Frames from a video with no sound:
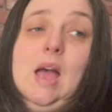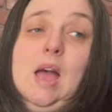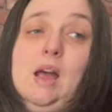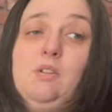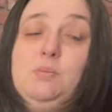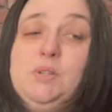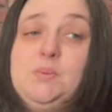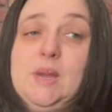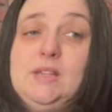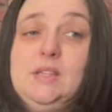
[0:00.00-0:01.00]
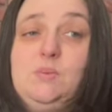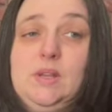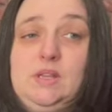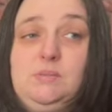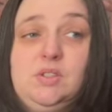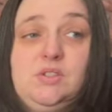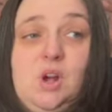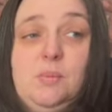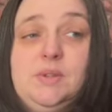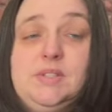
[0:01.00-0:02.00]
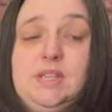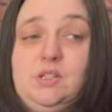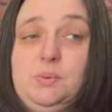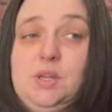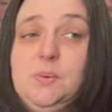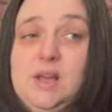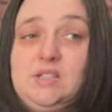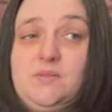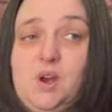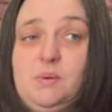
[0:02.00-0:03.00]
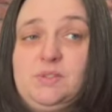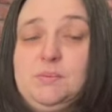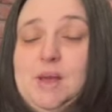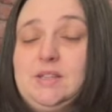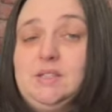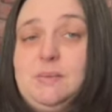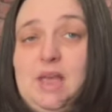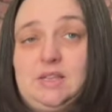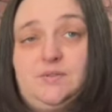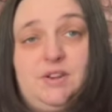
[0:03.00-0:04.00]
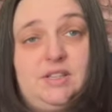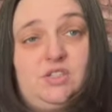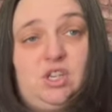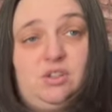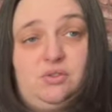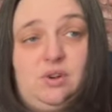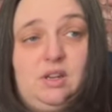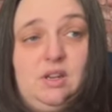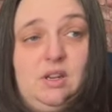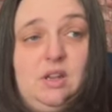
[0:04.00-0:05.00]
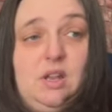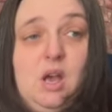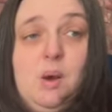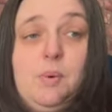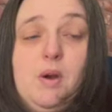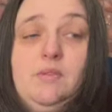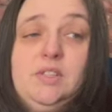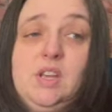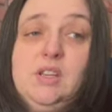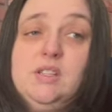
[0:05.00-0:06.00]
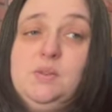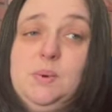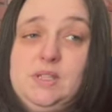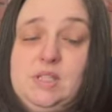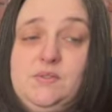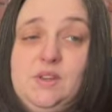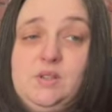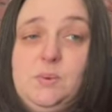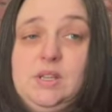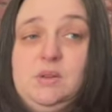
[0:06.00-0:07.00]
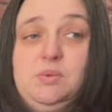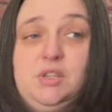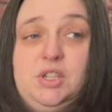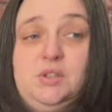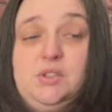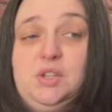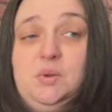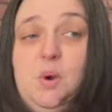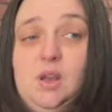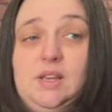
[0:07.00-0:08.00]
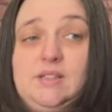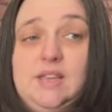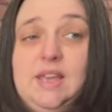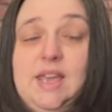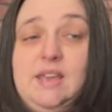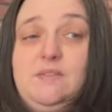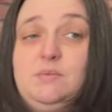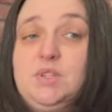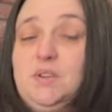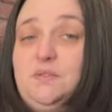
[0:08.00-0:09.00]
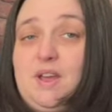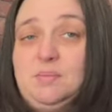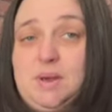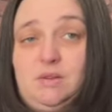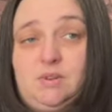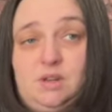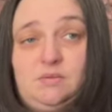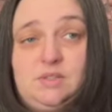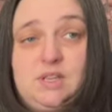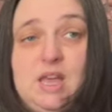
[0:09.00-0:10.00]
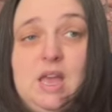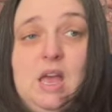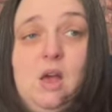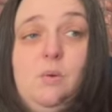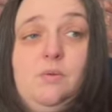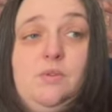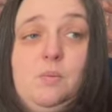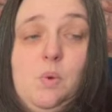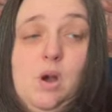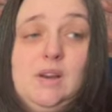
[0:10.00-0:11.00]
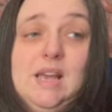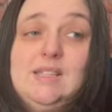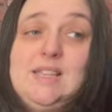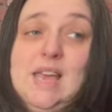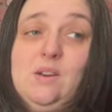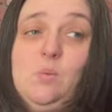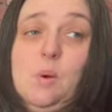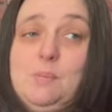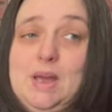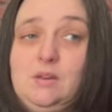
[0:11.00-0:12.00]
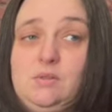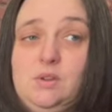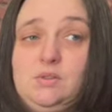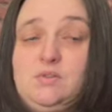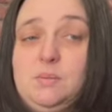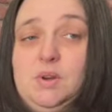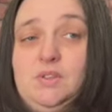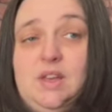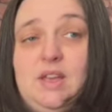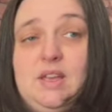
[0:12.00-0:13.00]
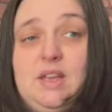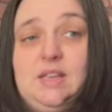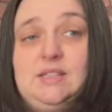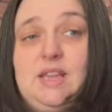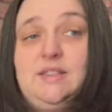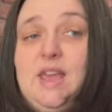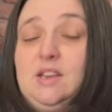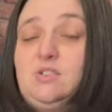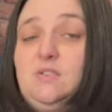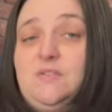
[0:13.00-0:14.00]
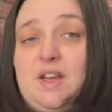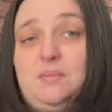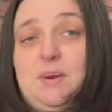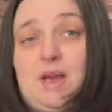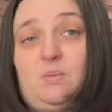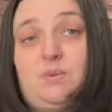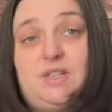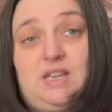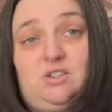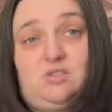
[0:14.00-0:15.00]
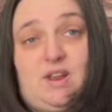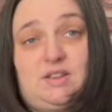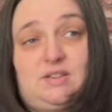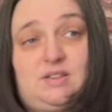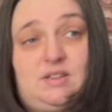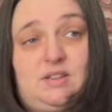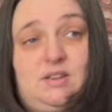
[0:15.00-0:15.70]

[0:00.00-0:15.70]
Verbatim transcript: Harold persuaded William to stop at CWS Farm to buy some eggs for his children. Upon returning to Winsford, William produced two wallets and gave him two £5 notes from one and ten £1 notes from another, saying the extra £5 was interest.